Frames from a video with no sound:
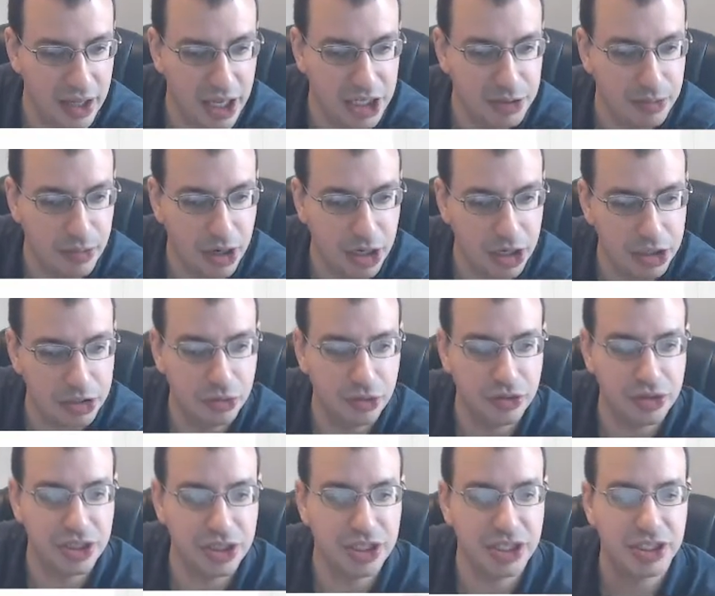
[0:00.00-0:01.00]
As the box
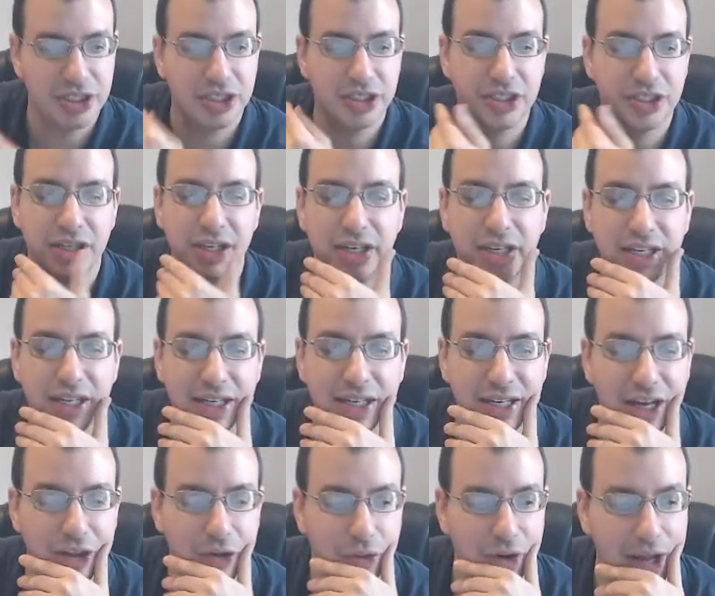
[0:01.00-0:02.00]
moves the distance d
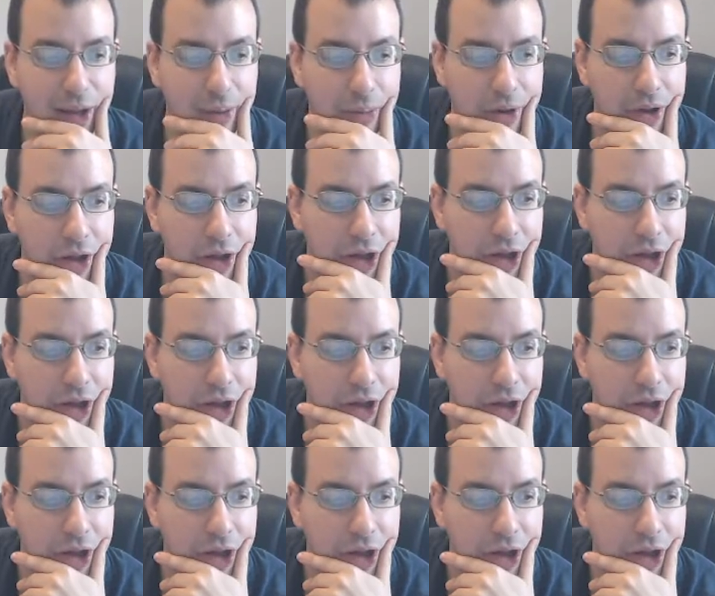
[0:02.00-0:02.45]
down the ramp,